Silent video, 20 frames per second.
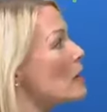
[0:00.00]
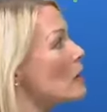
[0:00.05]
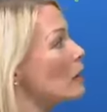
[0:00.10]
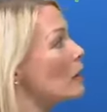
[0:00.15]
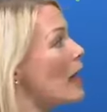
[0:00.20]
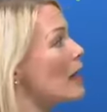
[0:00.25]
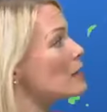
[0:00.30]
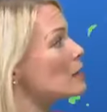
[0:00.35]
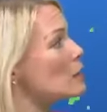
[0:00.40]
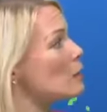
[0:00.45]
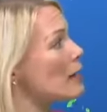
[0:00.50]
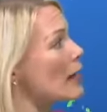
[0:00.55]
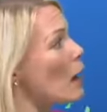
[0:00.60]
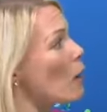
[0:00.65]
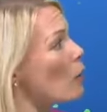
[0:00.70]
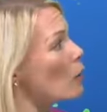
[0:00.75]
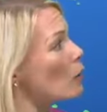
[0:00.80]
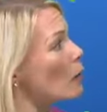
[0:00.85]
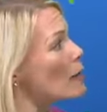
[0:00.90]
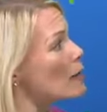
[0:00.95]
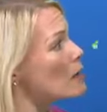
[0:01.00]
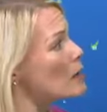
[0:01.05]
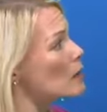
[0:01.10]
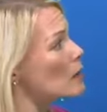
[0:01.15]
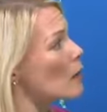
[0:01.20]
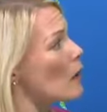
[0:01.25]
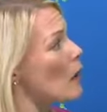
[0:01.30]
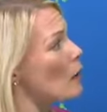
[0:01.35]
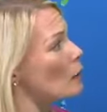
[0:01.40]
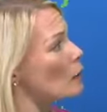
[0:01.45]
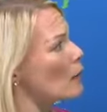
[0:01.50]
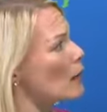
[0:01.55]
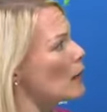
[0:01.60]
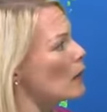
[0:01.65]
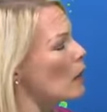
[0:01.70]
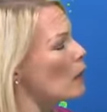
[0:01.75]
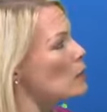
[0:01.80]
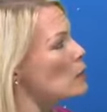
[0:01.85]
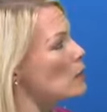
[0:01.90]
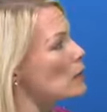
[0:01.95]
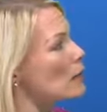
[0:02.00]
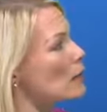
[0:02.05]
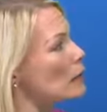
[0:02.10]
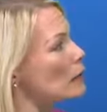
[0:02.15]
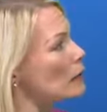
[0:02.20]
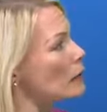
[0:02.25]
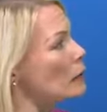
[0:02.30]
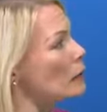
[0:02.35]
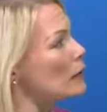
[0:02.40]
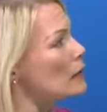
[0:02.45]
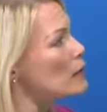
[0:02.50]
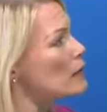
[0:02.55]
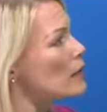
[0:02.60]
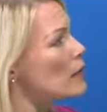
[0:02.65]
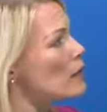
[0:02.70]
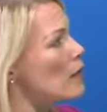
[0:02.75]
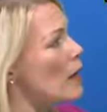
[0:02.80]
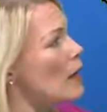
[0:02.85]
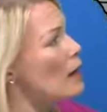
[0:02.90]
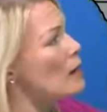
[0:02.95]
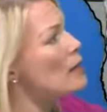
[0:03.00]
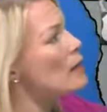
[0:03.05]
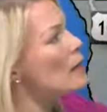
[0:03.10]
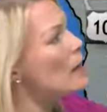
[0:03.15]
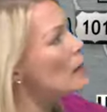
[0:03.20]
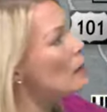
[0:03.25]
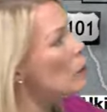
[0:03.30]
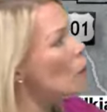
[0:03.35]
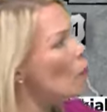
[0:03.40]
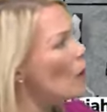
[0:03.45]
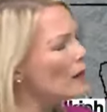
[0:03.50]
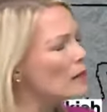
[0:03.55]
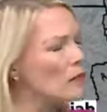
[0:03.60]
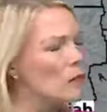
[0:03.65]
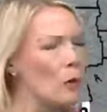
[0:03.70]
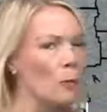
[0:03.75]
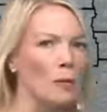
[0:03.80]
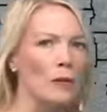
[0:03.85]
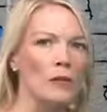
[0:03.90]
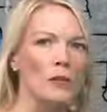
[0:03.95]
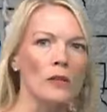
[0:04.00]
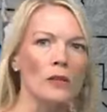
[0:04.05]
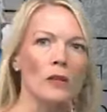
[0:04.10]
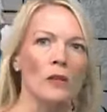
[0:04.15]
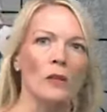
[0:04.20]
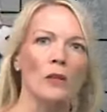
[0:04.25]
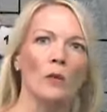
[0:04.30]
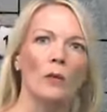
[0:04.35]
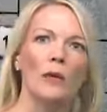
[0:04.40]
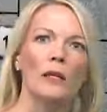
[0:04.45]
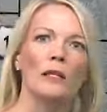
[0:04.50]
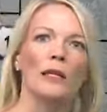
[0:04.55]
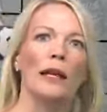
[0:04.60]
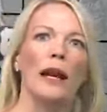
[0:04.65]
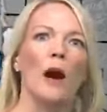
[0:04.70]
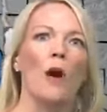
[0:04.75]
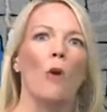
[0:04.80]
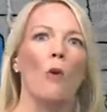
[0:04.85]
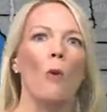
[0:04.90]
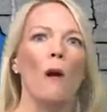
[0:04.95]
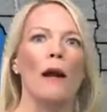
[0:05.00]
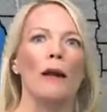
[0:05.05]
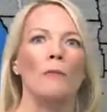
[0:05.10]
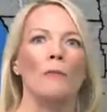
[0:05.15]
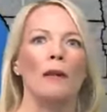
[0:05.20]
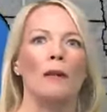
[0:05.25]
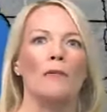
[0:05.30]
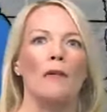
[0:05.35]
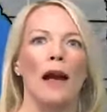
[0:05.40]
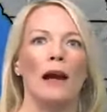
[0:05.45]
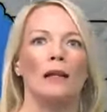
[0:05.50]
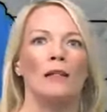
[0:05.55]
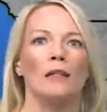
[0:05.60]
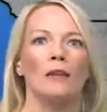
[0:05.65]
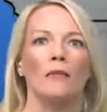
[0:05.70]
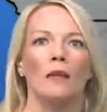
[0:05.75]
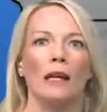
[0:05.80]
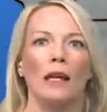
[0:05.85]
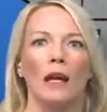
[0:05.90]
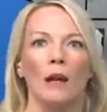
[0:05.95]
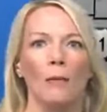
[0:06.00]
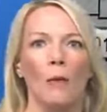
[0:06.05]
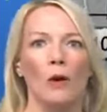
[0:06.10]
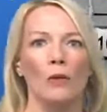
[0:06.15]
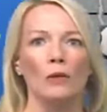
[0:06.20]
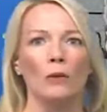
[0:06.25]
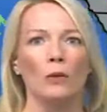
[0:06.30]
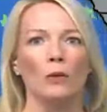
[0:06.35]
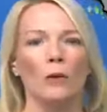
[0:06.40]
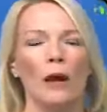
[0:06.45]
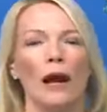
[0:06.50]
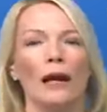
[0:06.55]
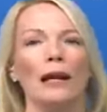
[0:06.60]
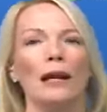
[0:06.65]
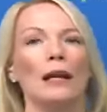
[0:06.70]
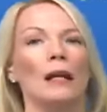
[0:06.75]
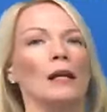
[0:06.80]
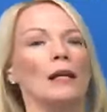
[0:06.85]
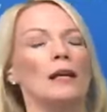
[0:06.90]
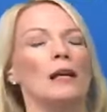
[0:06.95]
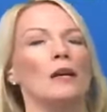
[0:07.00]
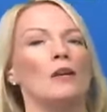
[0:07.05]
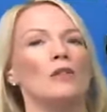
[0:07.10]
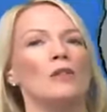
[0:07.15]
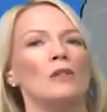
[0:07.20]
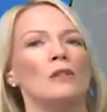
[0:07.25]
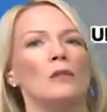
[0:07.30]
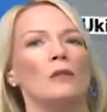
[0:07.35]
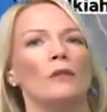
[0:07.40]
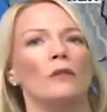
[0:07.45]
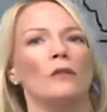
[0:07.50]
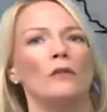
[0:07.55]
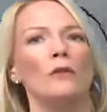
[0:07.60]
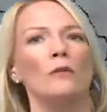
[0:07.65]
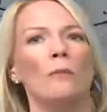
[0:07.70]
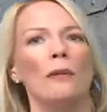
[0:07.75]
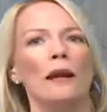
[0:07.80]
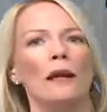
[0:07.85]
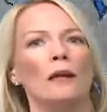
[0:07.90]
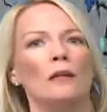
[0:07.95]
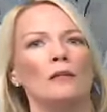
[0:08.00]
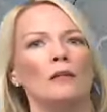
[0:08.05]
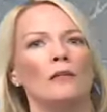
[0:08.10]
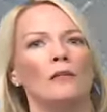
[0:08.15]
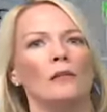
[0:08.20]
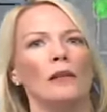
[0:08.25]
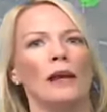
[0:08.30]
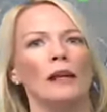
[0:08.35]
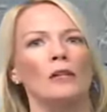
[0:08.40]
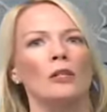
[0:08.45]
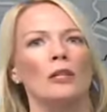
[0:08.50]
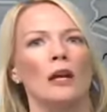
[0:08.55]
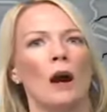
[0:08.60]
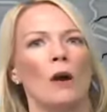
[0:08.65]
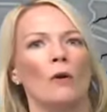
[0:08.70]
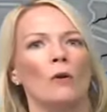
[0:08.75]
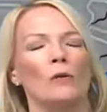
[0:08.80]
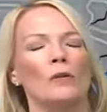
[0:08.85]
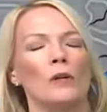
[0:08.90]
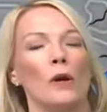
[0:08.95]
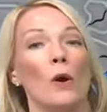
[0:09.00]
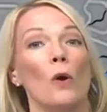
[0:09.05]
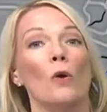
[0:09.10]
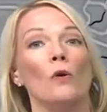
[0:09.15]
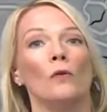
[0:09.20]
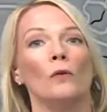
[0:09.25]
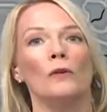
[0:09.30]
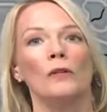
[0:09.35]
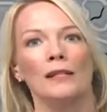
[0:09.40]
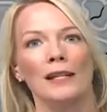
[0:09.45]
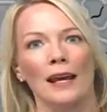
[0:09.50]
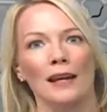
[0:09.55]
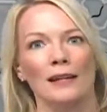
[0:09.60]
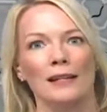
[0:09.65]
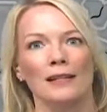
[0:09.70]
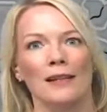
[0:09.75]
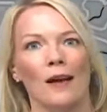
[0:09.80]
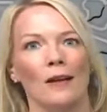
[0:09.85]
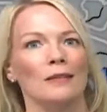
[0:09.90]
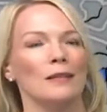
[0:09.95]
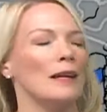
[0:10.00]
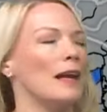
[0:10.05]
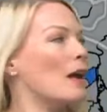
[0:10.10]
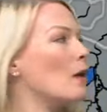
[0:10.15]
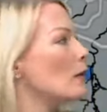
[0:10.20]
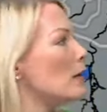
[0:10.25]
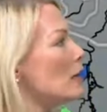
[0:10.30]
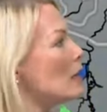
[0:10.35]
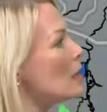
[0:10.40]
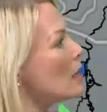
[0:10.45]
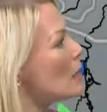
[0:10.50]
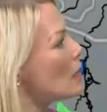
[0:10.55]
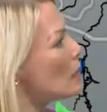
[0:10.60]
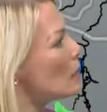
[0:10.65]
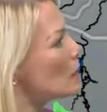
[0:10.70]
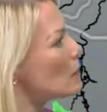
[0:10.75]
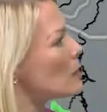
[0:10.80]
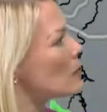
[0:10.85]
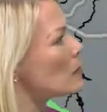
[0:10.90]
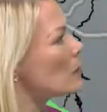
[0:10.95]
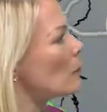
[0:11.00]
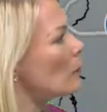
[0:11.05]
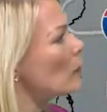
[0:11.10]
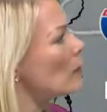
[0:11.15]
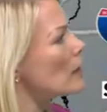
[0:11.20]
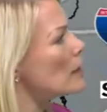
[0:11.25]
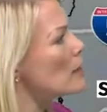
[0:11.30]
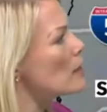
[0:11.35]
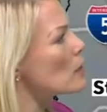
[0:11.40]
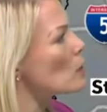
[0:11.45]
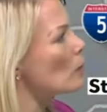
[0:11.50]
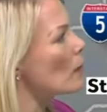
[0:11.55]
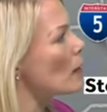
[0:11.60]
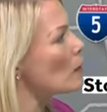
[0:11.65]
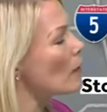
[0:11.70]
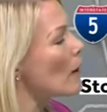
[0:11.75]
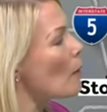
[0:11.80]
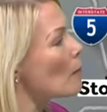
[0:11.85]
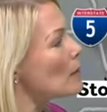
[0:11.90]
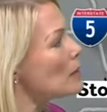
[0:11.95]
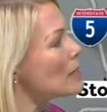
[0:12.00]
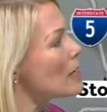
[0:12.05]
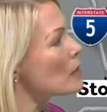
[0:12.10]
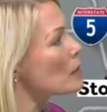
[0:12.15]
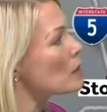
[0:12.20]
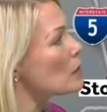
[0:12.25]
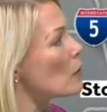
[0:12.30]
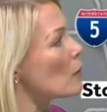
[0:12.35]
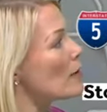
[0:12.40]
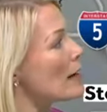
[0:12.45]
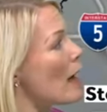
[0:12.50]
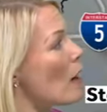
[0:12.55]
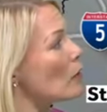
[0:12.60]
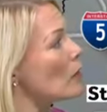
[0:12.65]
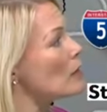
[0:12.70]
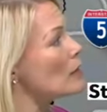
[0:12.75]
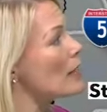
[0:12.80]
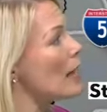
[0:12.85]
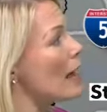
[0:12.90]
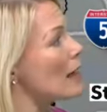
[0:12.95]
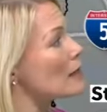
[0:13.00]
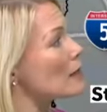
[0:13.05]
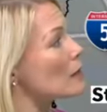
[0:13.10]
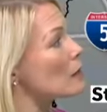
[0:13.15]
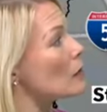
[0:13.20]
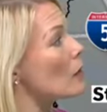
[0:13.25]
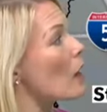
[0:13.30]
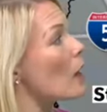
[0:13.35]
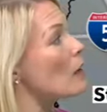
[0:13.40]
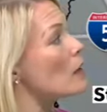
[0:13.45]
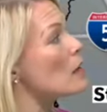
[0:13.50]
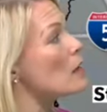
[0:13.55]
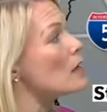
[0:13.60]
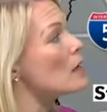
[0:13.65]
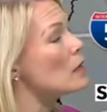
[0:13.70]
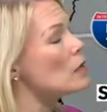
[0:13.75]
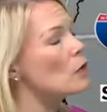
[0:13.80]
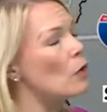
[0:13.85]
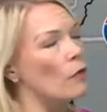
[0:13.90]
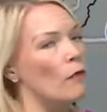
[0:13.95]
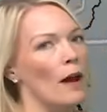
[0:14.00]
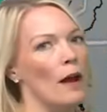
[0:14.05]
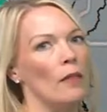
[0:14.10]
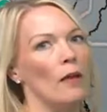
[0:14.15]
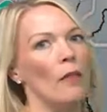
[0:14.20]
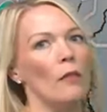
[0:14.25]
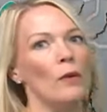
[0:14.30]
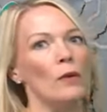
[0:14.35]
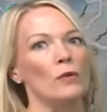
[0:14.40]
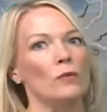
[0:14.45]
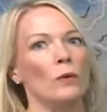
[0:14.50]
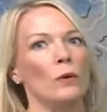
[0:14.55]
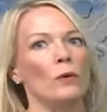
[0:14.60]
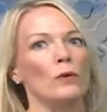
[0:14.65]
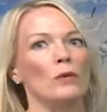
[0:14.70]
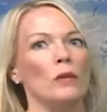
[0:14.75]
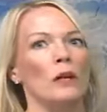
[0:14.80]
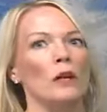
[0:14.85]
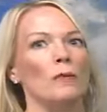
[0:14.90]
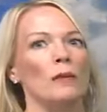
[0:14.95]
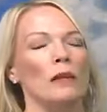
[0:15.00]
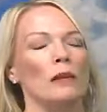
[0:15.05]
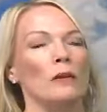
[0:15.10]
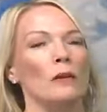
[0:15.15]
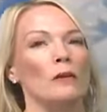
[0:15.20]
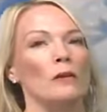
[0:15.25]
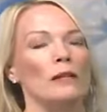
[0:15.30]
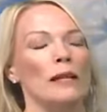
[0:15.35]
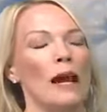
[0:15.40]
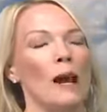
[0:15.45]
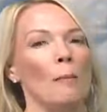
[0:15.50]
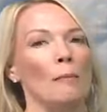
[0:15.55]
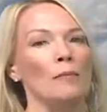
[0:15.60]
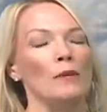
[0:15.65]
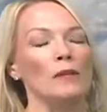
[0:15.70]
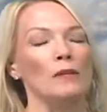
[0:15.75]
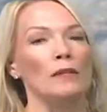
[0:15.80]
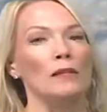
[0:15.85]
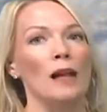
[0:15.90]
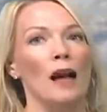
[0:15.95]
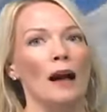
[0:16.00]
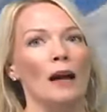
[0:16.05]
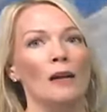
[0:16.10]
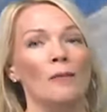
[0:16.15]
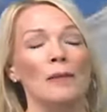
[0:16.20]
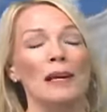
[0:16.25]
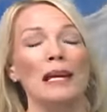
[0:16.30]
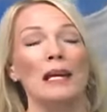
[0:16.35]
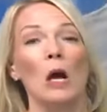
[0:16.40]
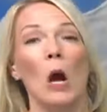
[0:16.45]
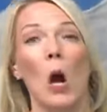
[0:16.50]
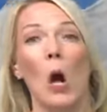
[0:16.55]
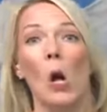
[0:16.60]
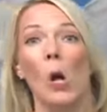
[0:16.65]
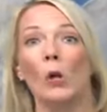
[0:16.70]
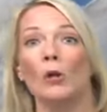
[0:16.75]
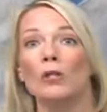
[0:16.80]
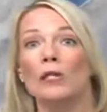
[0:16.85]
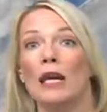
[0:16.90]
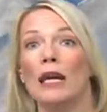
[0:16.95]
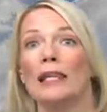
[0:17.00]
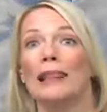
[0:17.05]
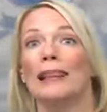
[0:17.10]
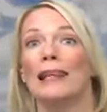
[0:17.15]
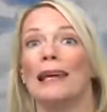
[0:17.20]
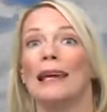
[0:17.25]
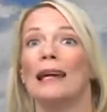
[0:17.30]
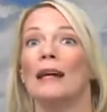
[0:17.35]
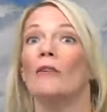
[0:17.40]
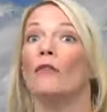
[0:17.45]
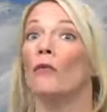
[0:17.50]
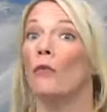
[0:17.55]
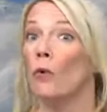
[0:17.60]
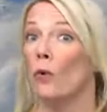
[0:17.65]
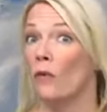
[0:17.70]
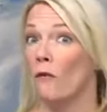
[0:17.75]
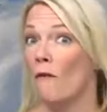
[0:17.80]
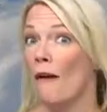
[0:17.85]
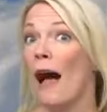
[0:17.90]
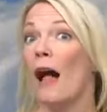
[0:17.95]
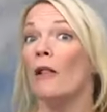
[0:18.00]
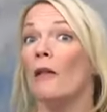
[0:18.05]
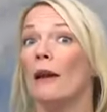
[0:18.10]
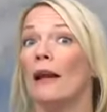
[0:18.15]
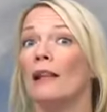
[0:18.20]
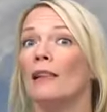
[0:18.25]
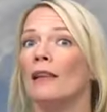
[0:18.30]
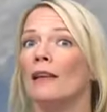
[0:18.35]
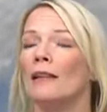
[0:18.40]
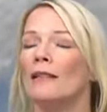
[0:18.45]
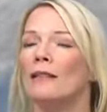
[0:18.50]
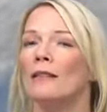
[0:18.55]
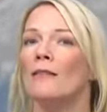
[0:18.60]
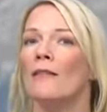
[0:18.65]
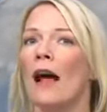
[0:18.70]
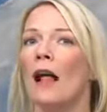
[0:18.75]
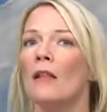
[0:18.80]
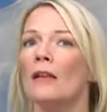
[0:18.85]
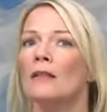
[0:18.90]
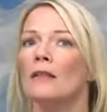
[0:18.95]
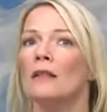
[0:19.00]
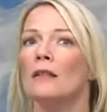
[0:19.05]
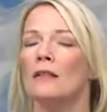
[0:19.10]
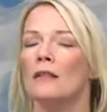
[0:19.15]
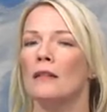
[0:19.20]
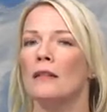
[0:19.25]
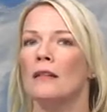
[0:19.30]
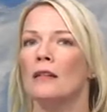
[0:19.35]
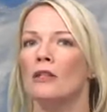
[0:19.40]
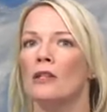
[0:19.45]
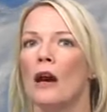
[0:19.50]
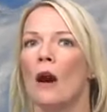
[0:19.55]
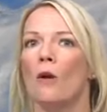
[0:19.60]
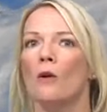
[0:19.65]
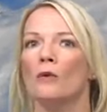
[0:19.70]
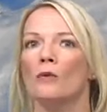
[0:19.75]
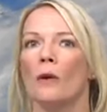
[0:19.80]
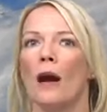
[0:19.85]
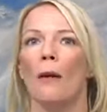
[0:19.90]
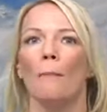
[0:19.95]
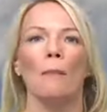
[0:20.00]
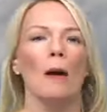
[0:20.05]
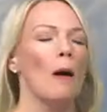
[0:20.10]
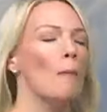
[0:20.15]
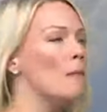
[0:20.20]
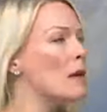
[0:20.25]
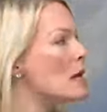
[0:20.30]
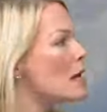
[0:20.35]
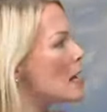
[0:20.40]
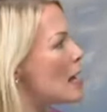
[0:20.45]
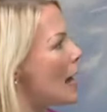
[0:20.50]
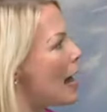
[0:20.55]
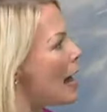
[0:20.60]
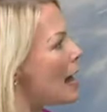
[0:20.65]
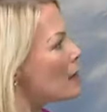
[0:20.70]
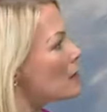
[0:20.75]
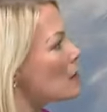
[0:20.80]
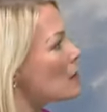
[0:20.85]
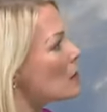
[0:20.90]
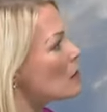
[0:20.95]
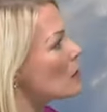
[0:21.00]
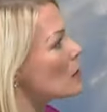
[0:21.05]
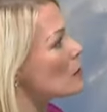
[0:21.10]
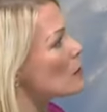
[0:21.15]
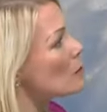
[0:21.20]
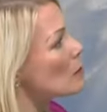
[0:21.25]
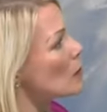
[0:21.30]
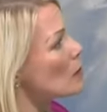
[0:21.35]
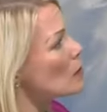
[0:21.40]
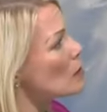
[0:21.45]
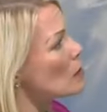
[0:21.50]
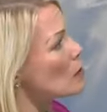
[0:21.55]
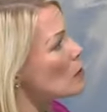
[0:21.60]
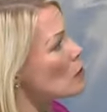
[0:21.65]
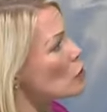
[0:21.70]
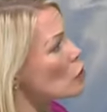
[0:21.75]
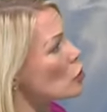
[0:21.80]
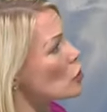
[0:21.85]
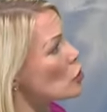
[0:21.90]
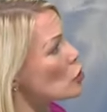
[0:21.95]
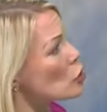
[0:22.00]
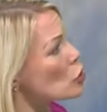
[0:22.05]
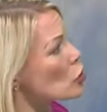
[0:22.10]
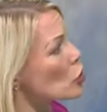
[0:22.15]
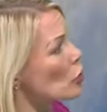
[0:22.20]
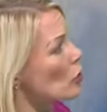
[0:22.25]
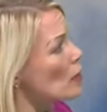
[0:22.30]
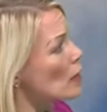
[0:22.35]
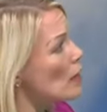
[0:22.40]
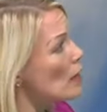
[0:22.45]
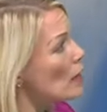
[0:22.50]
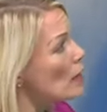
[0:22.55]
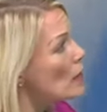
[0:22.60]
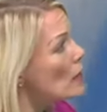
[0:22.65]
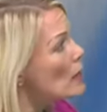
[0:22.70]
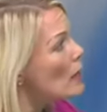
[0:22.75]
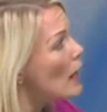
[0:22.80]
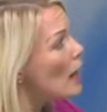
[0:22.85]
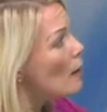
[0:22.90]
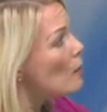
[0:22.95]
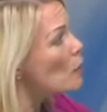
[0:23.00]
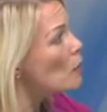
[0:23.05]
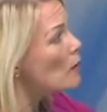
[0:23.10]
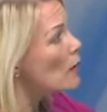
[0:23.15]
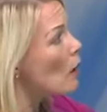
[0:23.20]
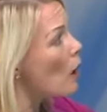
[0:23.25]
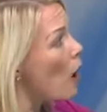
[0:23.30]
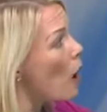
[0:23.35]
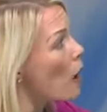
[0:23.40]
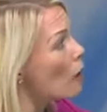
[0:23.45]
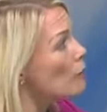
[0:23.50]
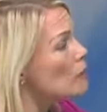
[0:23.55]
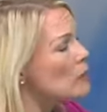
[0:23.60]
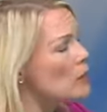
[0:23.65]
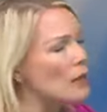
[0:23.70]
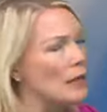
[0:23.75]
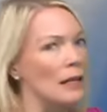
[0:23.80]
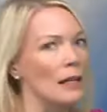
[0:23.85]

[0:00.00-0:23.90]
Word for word: Last three hour run here on radar. You can clearly see that at the west slope is still squeezing out quite a bit of activity, and I'm also tracking just a few bands of light showers over Stanislaus County, specifically here right around Modesto and out into Escalon. You'll find that those roads are going to be a little damp. This is not going to be an all day thing for the valley. At least the valley is going to see these showers wrap up as the system continues just churning and moving off to the